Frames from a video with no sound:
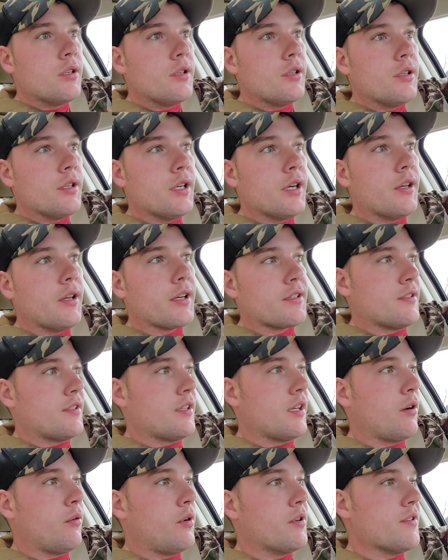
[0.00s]
yeah, like I
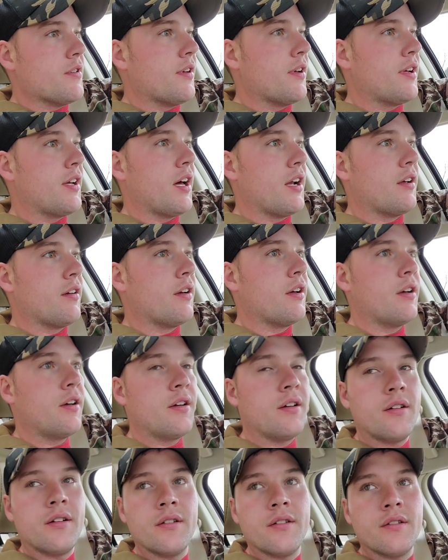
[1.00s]
said, I was kind of
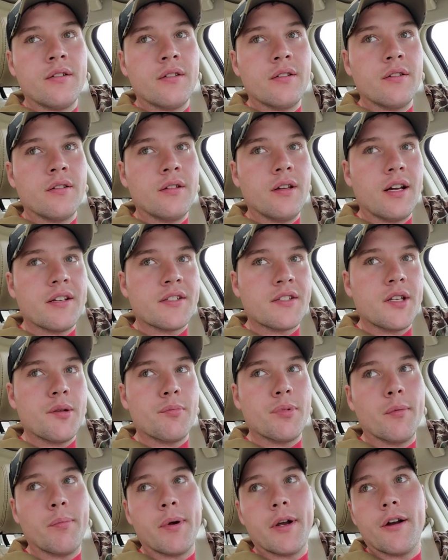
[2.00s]
less than
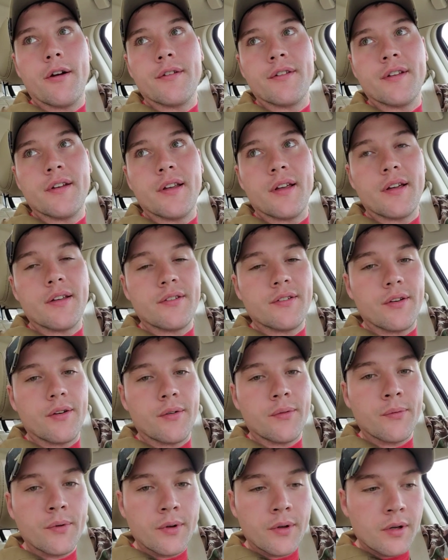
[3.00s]
prepared today. So
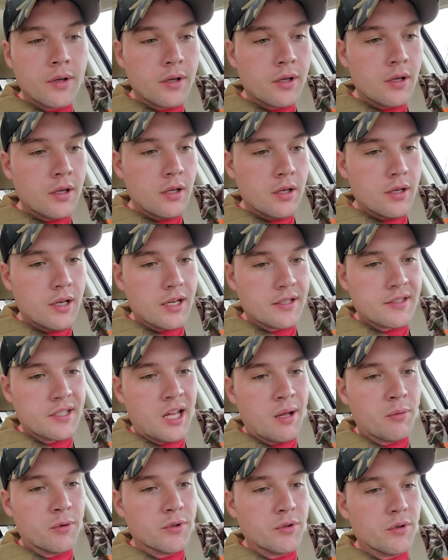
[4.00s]
next
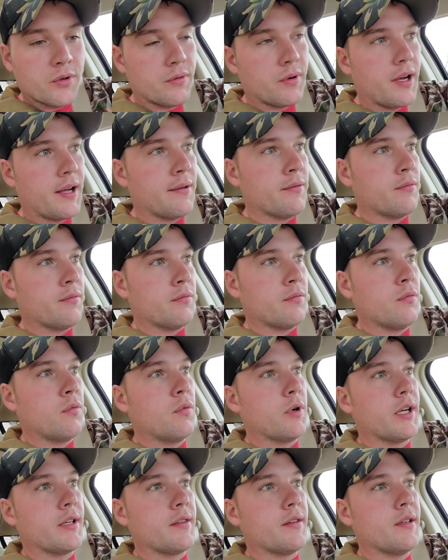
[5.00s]
time we'll do it right. We'll
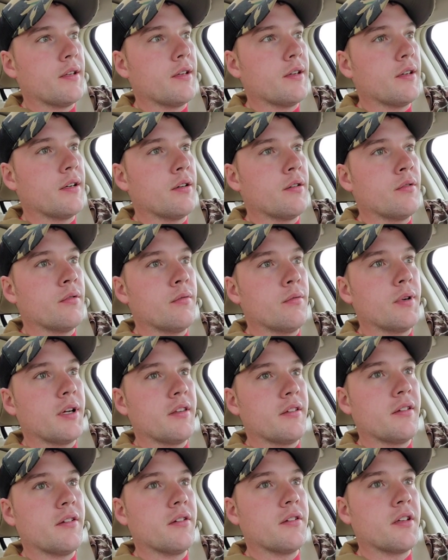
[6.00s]
get the
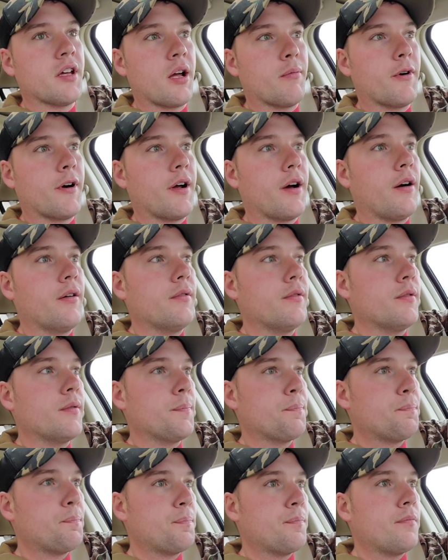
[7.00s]
good camera out,
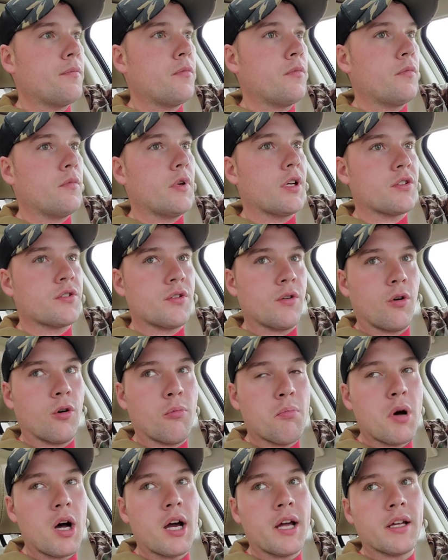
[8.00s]
external
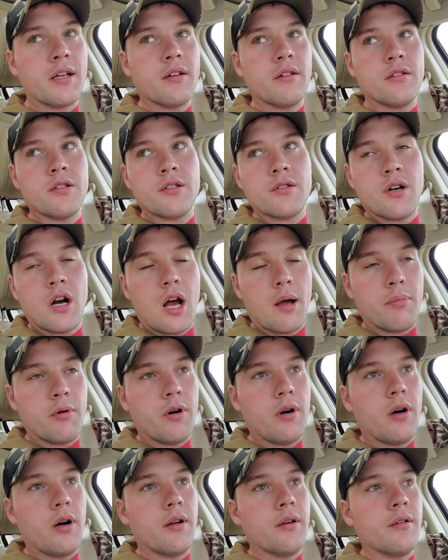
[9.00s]
mic,
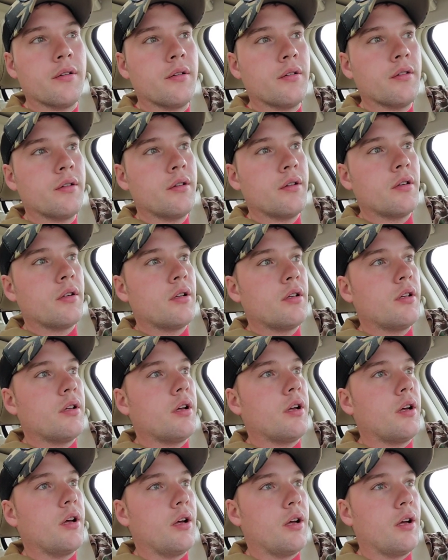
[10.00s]
tripod.
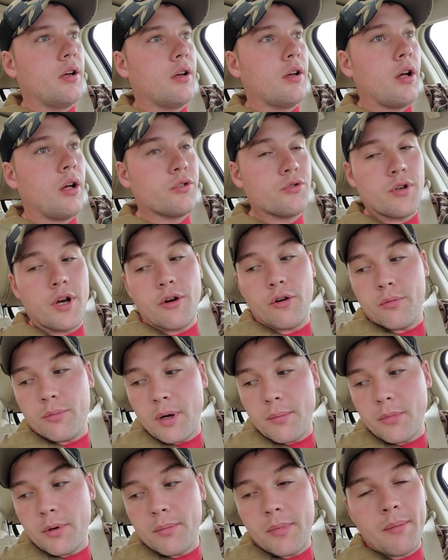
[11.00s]
I'll try to
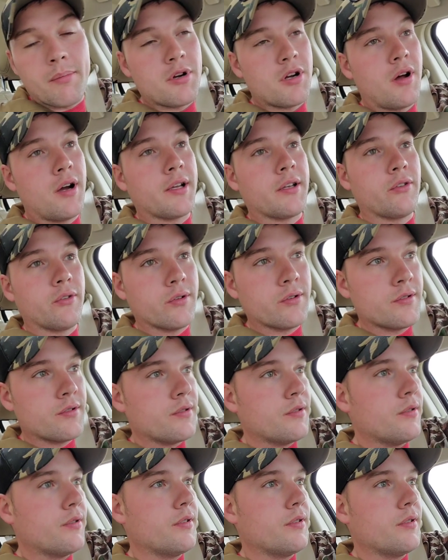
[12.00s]
remember my binoculars.